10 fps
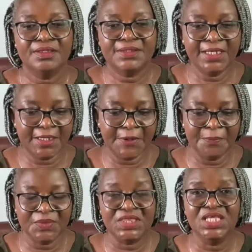the
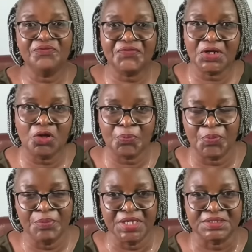
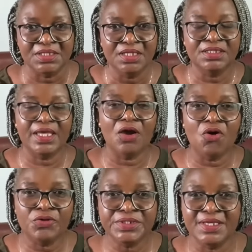development, the
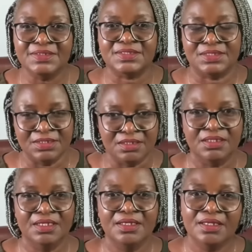honesty
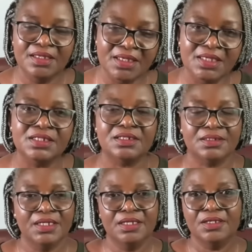in
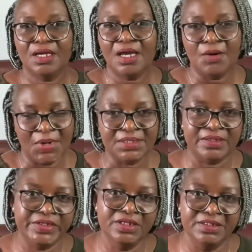our
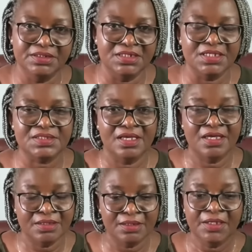three leaders.
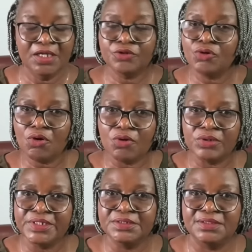And not
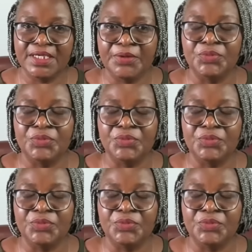only them,